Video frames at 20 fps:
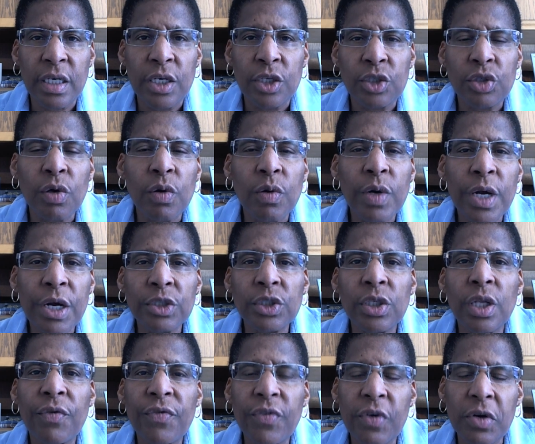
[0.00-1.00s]
So here's
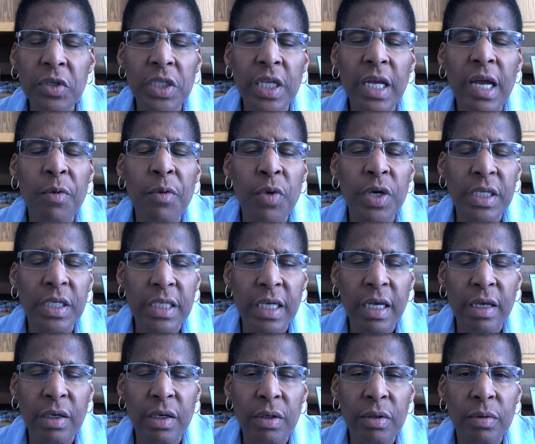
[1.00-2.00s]
the first thing I want to
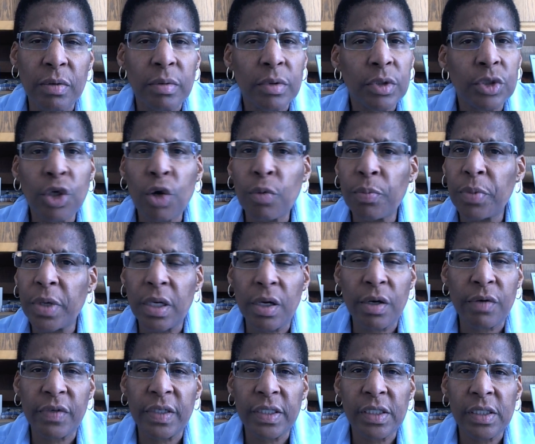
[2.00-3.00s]
tell you. Don't be
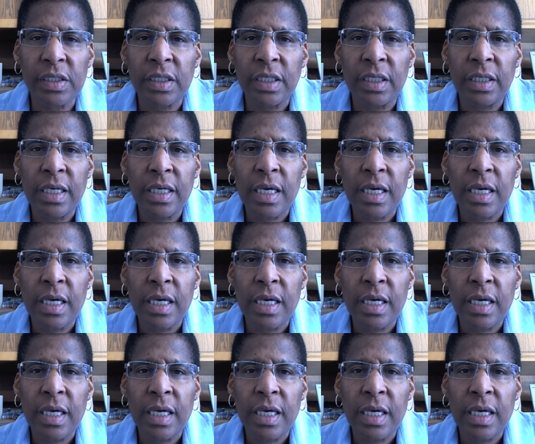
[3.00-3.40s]
nervous.